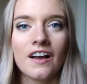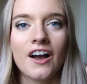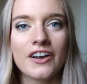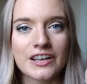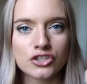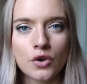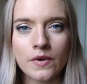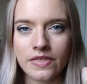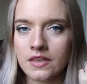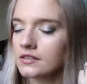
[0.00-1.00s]
Okay, so
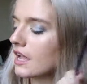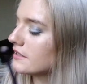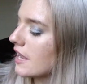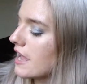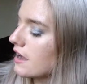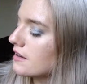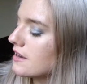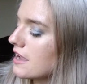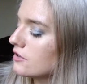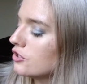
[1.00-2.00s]
with this I take
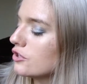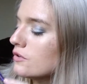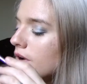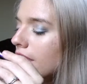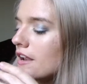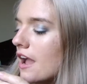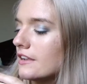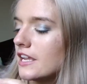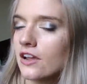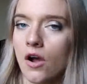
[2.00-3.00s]
Naked 2 and
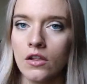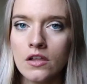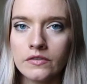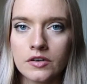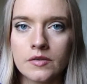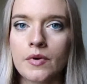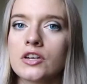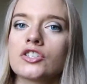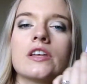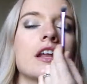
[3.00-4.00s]
I take it all over the
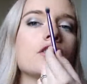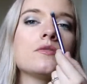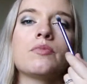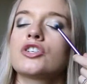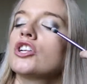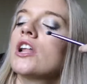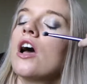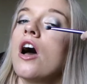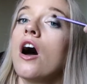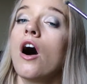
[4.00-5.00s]
brush and I just brush it
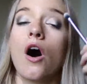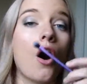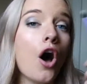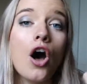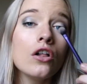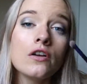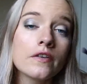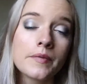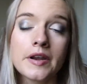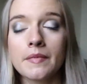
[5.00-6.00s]
all
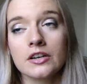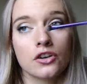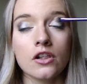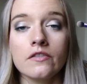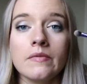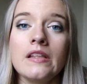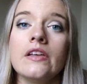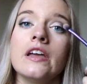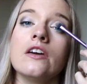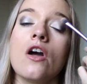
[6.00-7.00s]
over pretty much, all over my
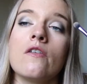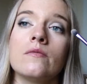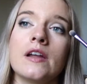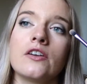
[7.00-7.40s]
lid, over my